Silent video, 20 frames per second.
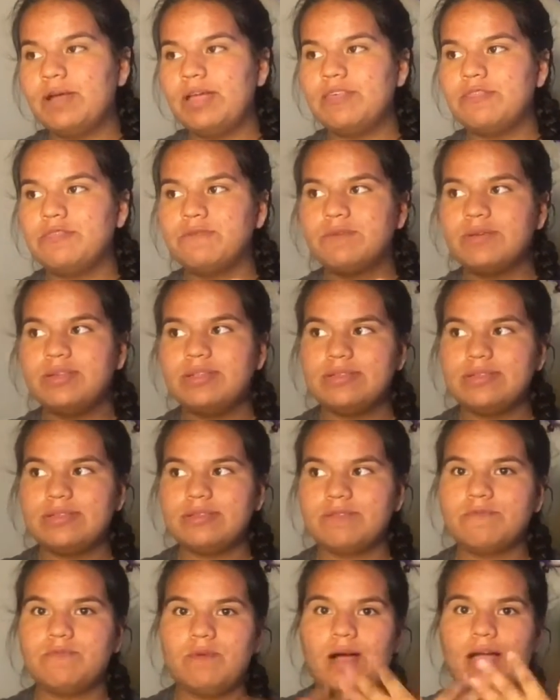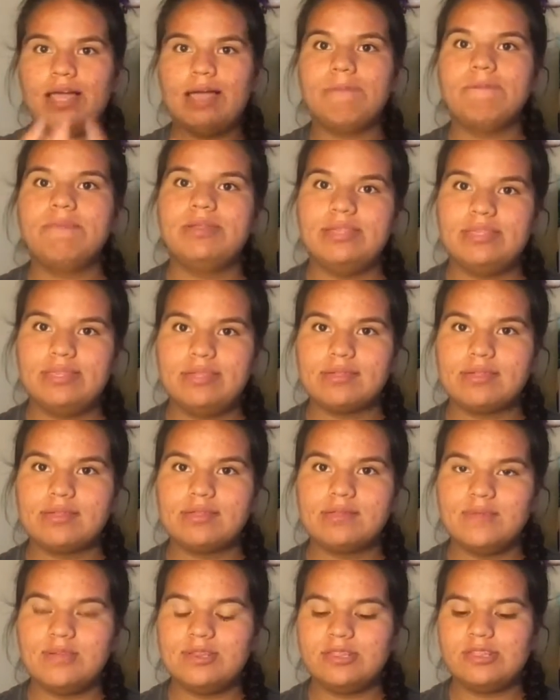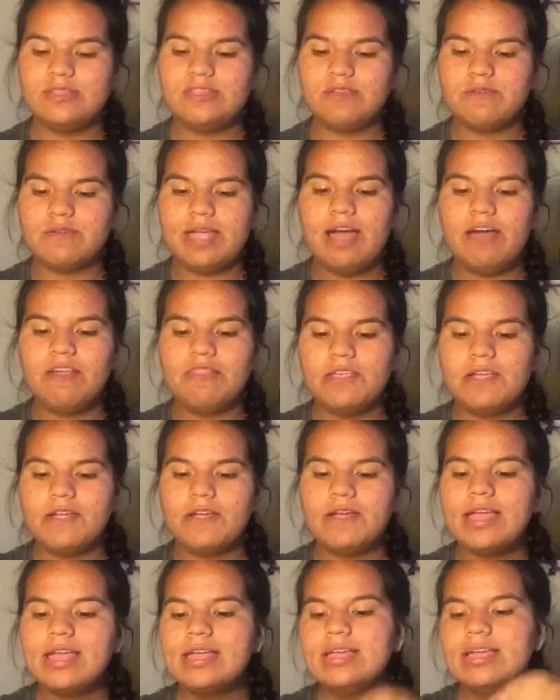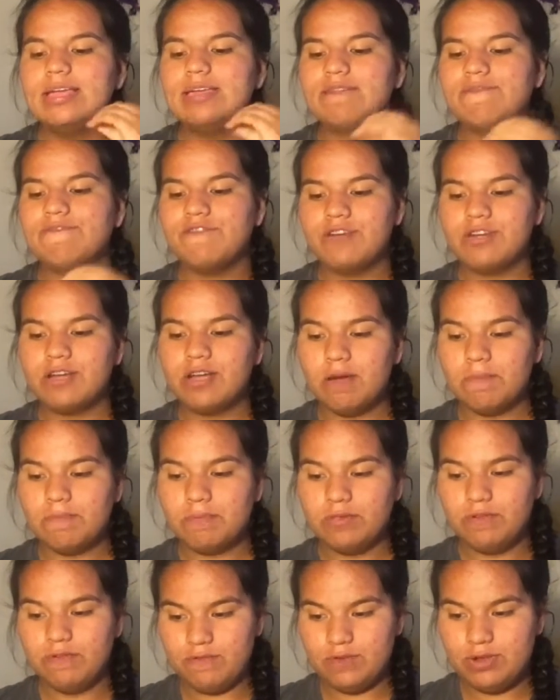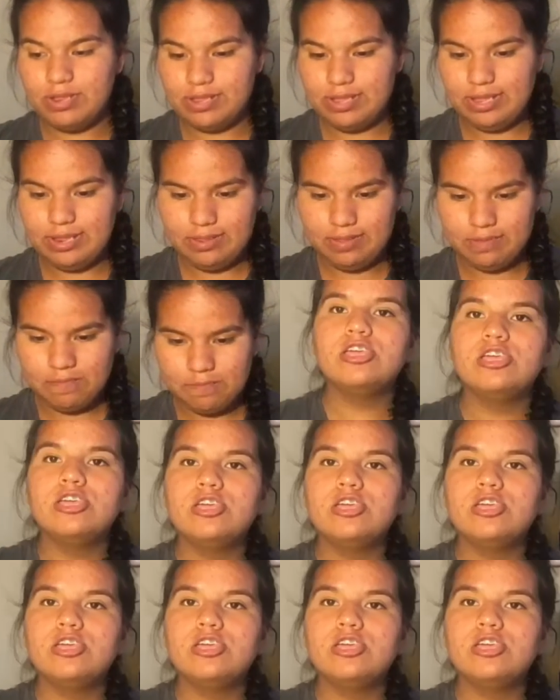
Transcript: and the reason why I'm putting this conspiracy theory out there, is for a couple of reasons.